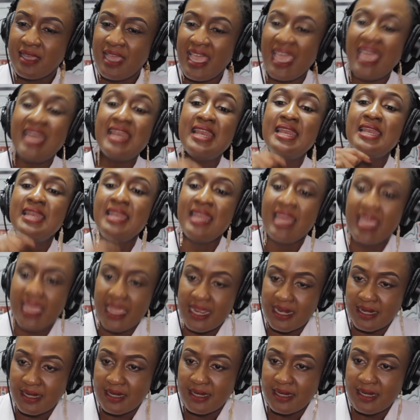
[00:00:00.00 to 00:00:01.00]
and
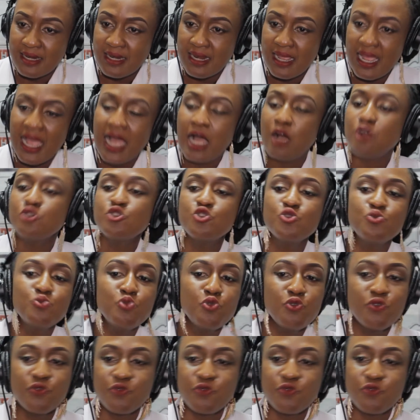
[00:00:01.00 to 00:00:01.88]
learn how to move